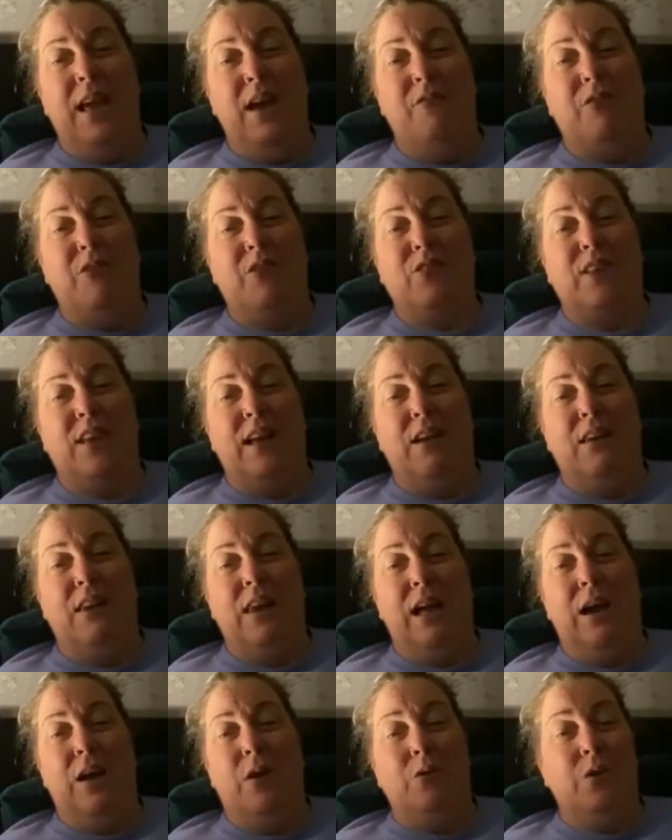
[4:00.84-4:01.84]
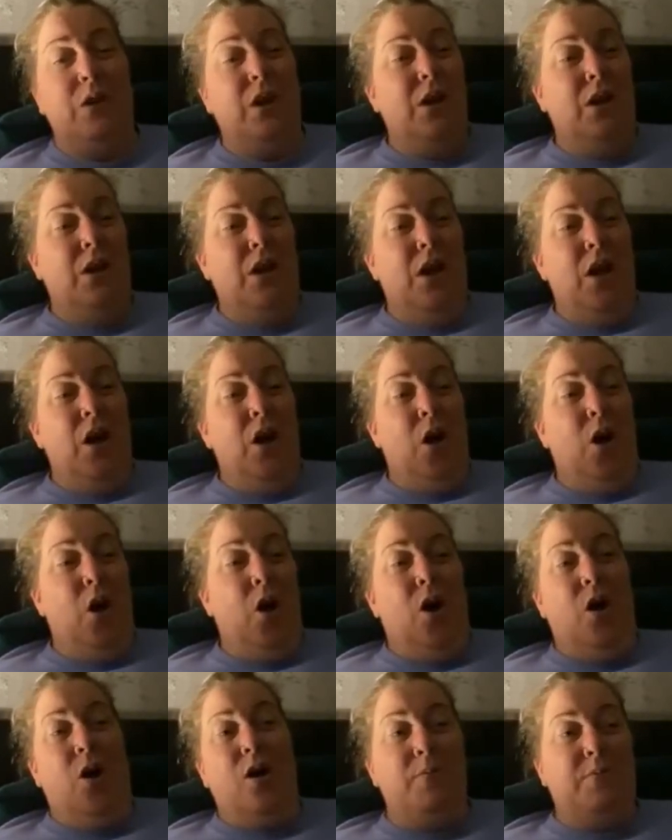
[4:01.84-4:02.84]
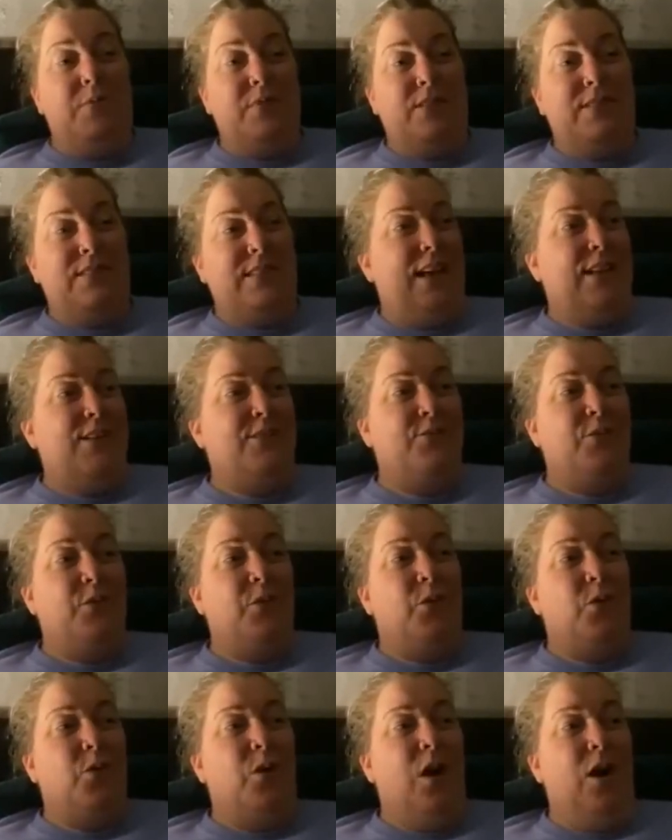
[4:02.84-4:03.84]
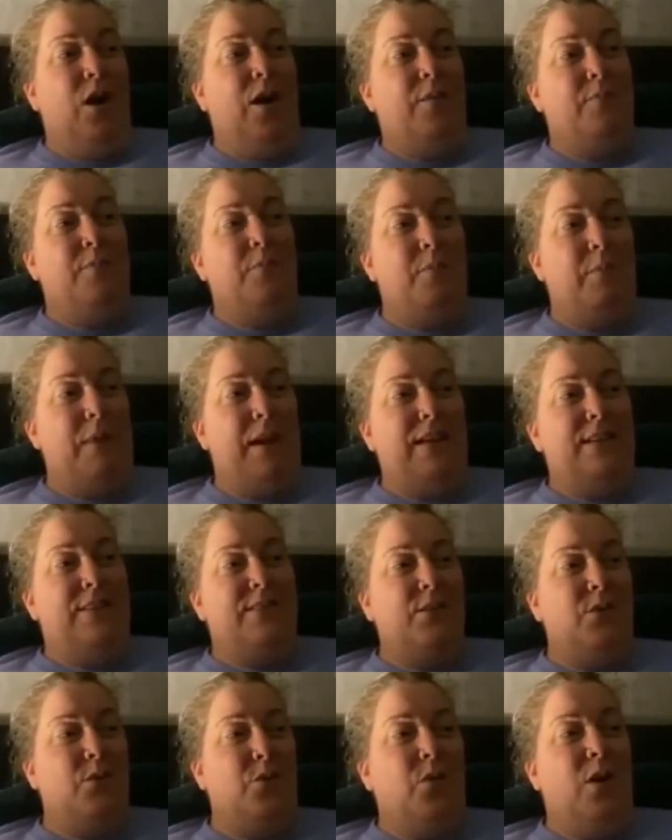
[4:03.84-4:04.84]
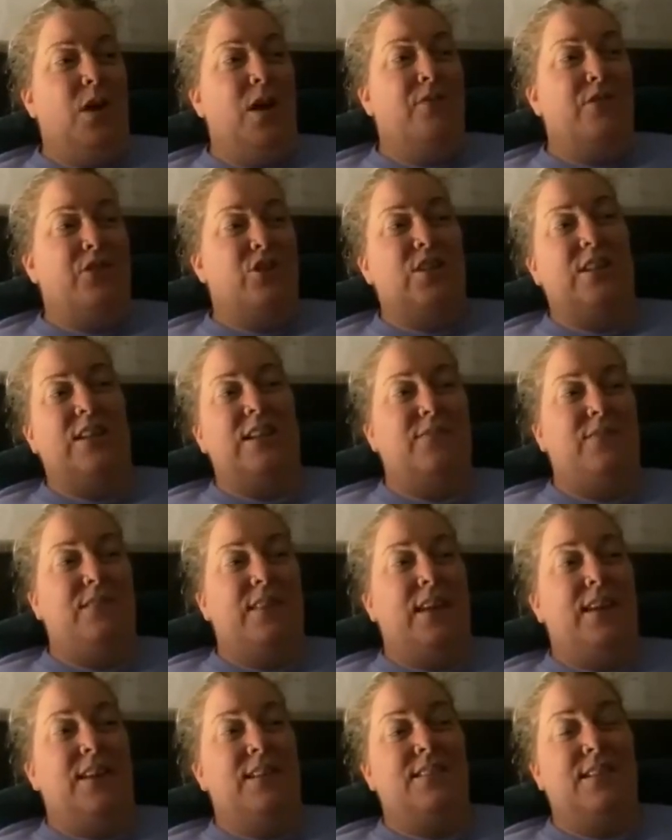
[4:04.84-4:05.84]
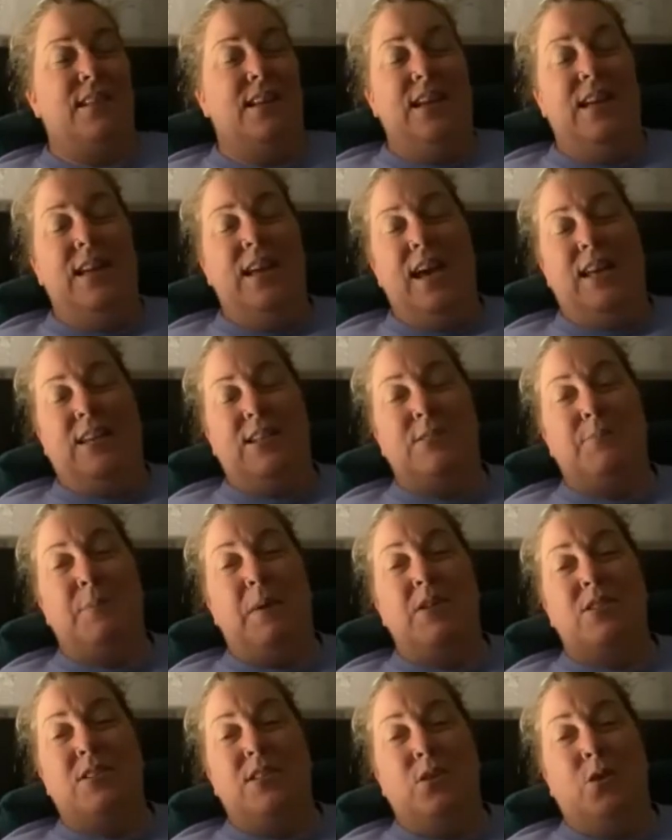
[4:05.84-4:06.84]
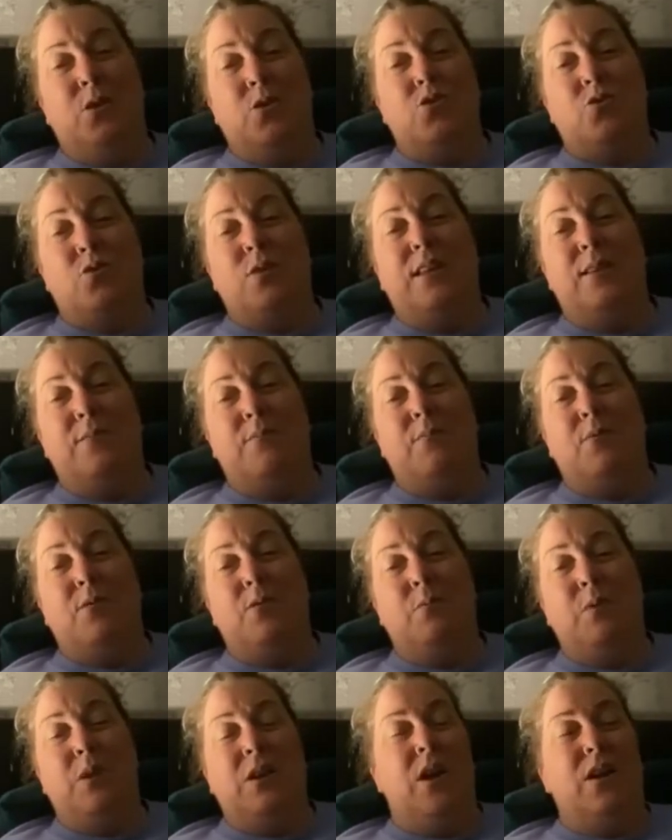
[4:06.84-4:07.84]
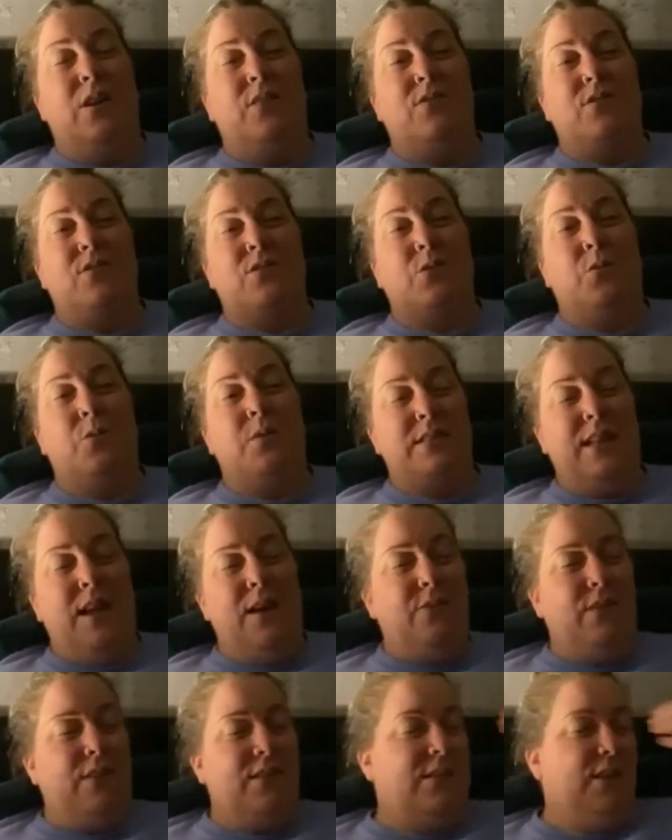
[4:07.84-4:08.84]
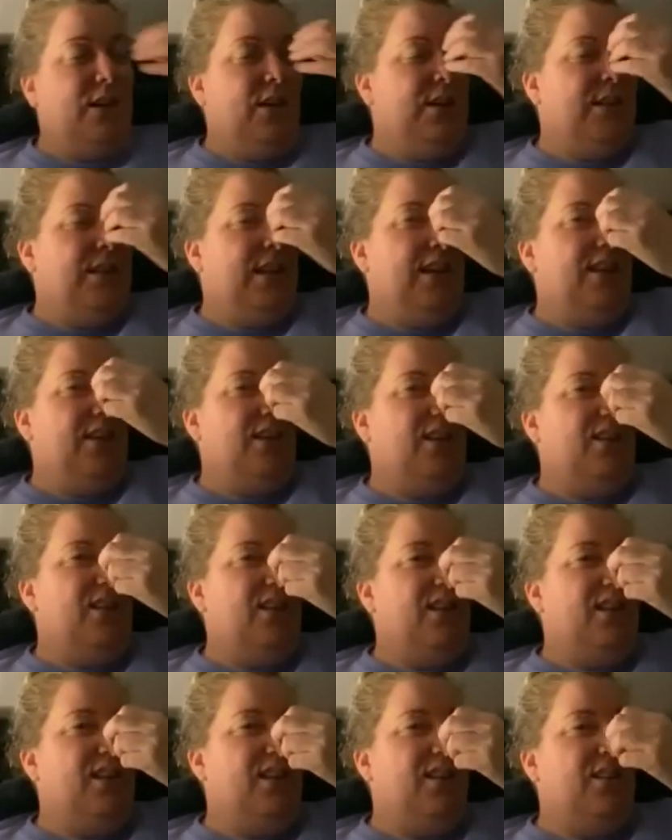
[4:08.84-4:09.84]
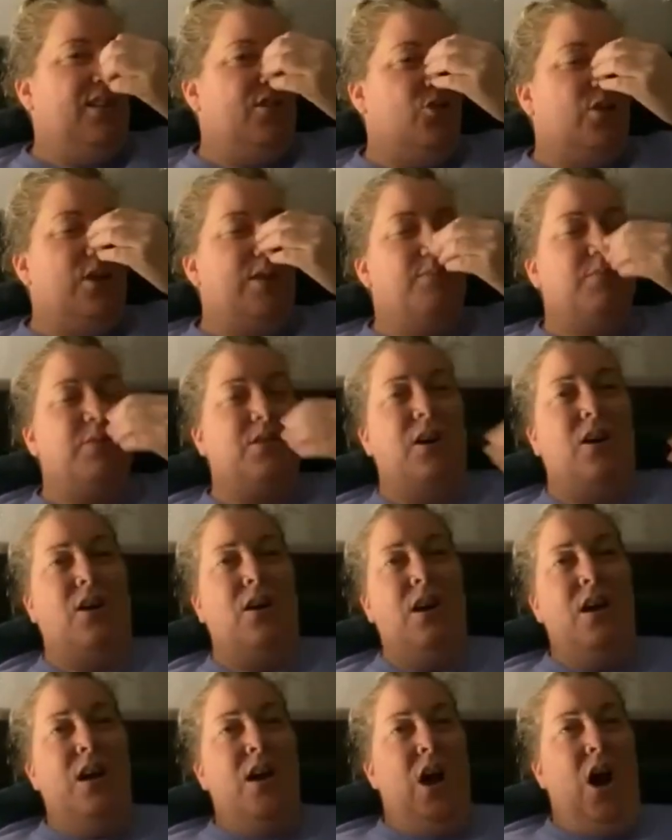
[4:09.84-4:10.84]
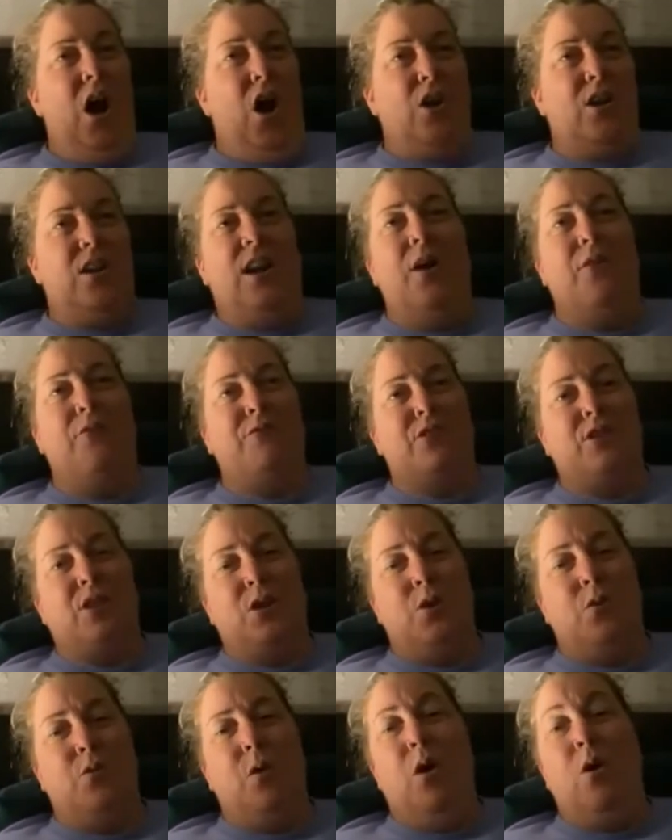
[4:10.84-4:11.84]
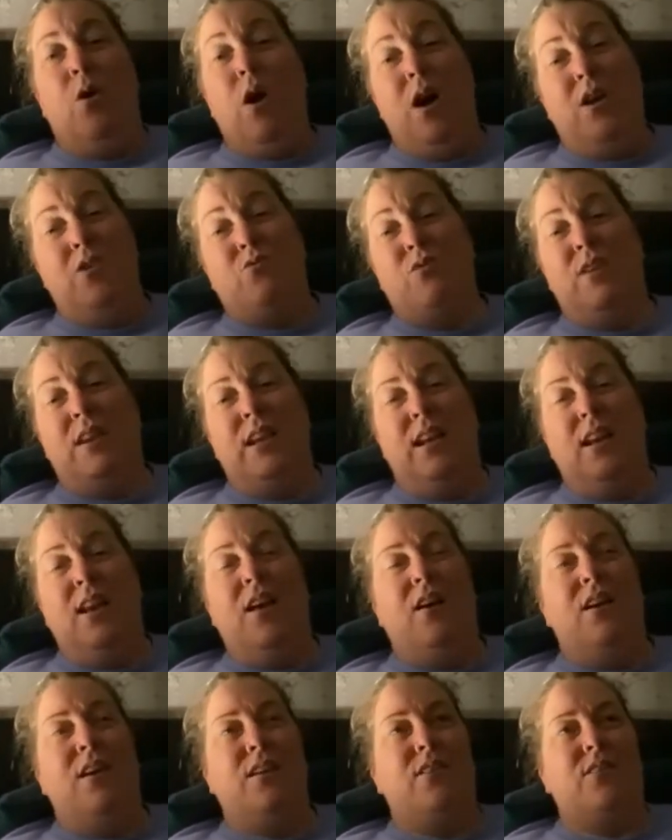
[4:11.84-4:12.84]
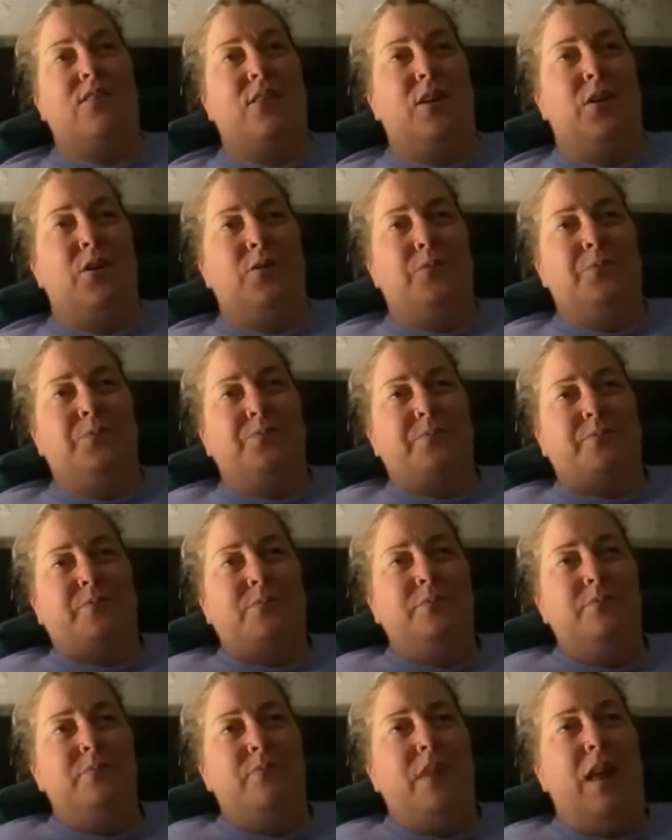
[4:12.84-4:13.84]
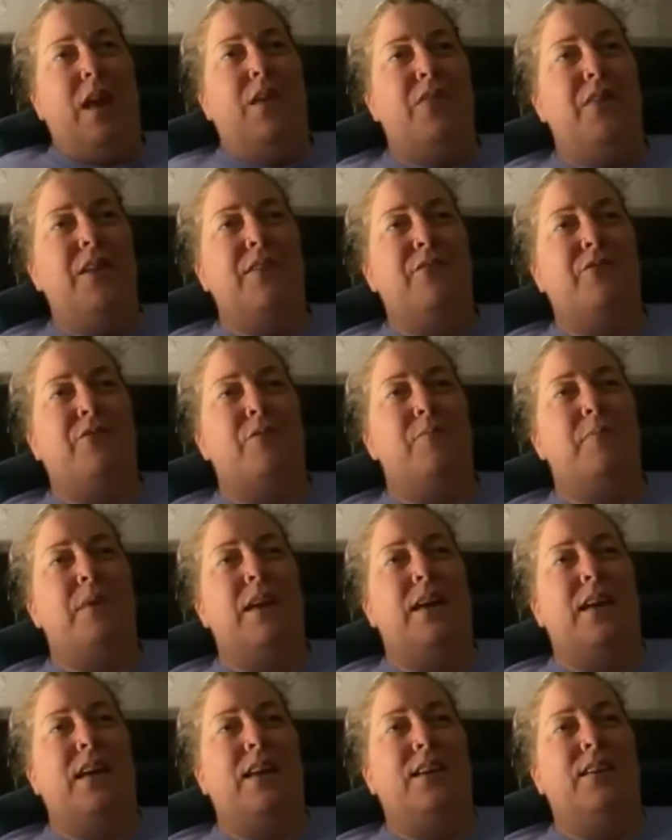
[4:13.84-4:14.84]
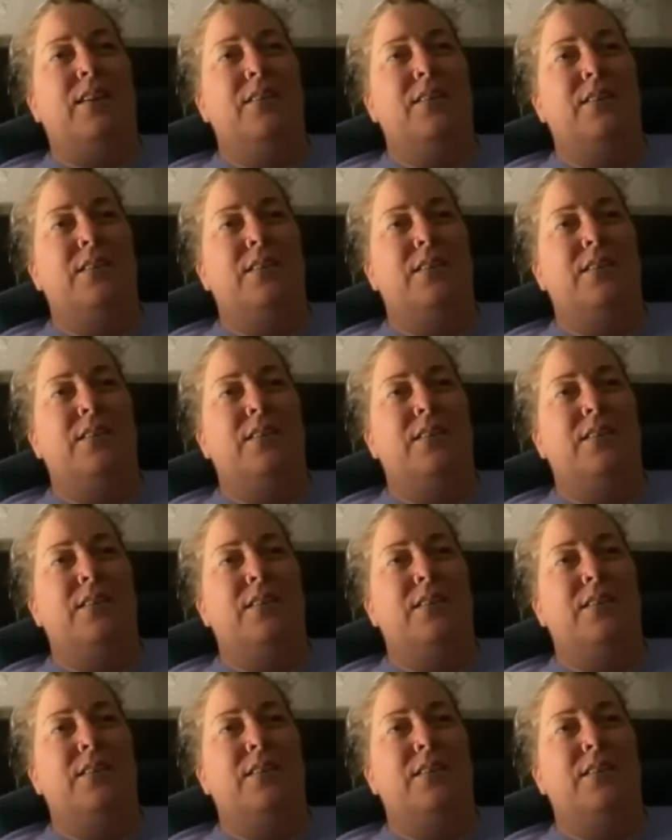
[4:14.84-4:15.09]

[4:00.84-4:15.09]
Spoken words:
ever say out loud, I'm successful, or I'm amazing, or I've achieved this. And especially not dreams. We kind of just always have this idea that dreams are I'd love to, or I'd really like. So I think for me,